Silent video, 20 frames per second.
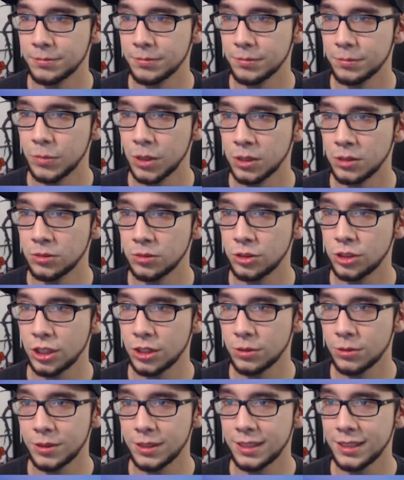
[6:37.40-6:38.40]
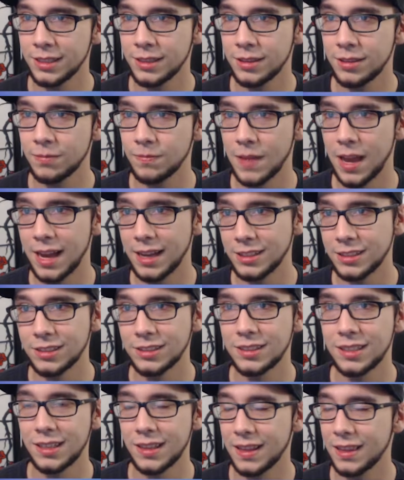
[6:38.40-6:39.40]
but generally
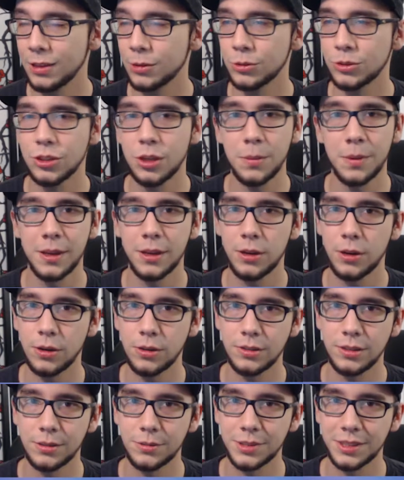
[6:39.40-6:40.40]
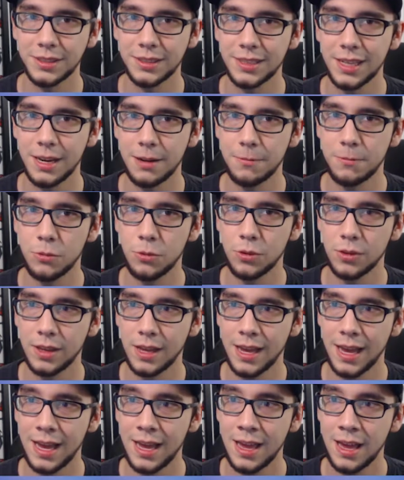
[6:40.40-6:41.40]
there's so many cards I was excited for
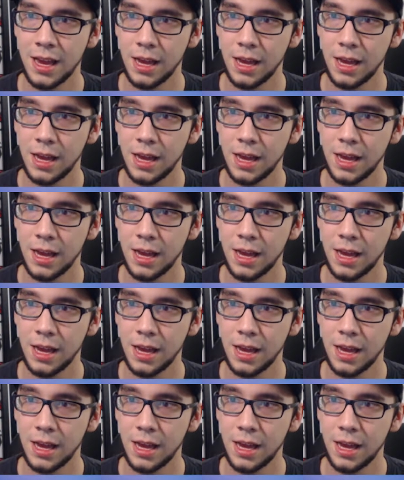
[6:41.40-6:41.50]
that